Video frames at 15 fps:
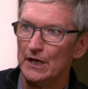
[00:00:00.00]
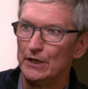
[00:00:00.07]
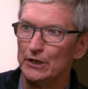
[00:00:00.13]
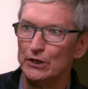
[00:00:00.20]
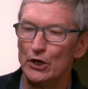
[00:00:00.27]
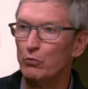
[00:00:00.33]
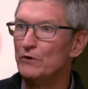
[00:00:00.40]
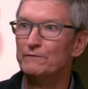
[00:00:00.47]

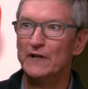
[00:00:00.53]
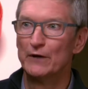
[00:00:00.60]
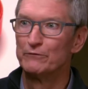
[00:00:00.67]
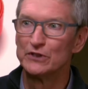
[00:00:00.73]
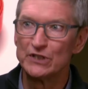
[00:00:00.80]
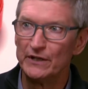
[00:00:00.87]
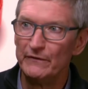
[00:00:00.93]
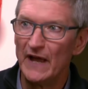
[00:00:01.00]
We've
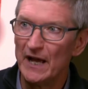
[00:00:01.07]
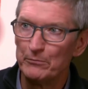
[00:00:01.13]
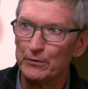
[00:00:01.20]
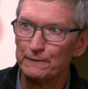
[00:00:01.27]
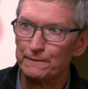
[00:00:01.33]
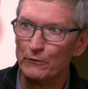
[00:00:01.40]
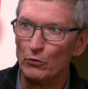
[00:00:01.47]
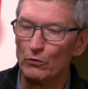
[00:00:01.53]
never done that
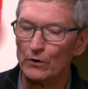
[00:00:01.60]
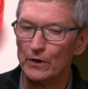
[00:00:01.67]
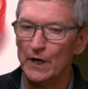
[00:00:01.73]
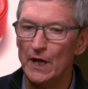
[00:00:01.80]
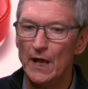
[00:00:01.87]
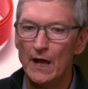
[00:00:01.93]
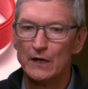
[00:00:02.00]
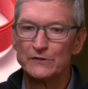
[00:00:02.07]
before.
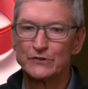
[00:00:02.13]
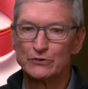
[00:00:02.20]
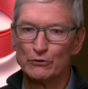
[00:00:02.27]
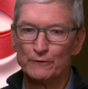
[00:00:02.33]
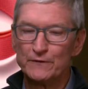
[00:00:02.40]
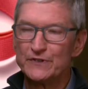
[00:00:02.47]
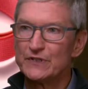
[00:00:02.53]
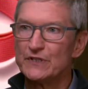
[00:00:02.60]

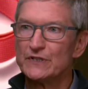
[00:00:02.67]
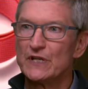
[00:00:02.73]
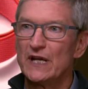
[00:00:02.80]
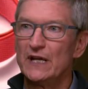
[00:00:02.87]
Services